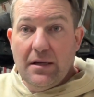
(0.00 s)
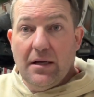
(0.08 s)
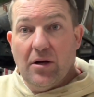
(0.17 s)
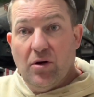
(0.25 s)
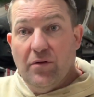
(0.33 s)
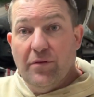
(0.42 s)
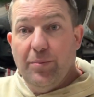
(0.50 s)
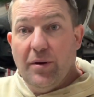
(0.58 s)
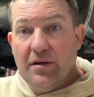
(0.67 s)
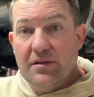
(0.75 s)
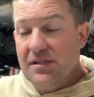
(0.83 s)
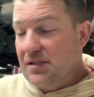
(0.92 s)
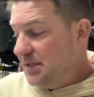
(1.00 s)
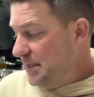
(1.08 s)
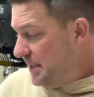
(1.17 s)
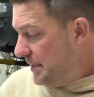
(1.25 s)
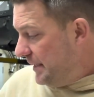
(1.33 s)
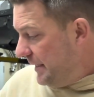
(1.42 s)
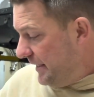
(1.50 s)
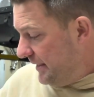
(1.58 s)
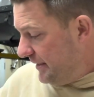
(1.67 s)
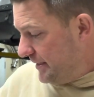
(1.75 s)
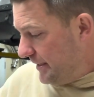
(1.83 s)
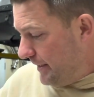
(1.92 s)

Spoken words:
I'll go over parts and